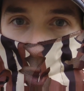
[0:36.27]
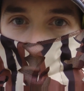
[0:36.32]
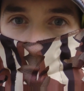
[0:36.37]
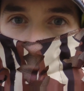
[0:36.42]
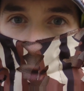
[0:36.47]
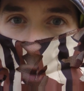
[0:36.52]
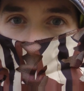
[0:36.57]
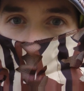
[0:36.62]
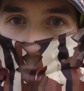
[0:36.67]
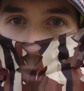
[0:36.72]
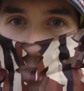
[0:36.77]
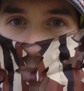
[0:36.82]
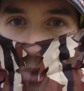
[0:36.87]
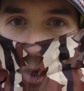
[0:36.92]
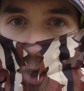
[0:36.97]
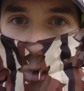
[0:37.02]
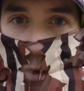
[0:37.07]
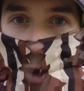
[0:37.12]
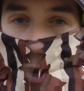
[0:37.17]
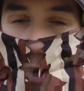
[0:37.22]
and
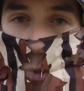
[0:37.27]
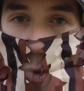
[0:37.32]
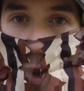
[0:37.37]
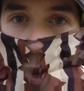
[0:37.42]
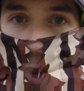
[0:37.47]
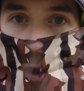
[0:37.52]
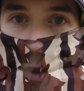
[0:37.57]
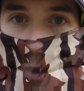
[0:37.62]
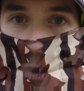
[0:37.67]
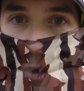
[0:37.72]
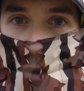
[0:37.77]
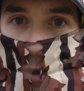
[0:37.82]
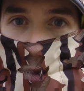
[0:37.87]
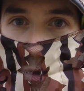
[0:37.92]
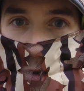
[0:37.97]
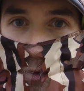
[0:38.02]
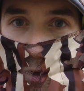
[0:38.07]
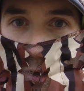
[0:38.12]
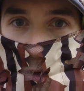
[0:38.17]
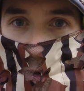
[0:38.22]
it's a great way
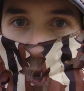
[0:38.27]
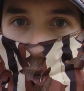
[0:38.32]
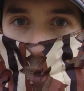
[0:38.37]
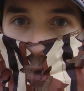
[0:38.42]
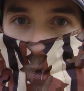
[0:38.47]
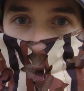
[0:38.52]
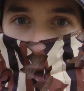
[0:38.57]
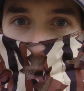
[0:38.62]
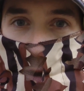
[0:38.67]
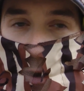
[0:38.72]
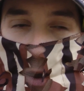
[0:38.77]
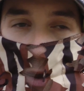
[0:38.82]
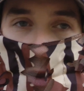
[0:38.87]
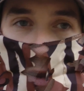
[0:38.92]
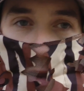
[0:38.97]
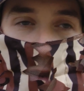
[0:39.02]
to take deer,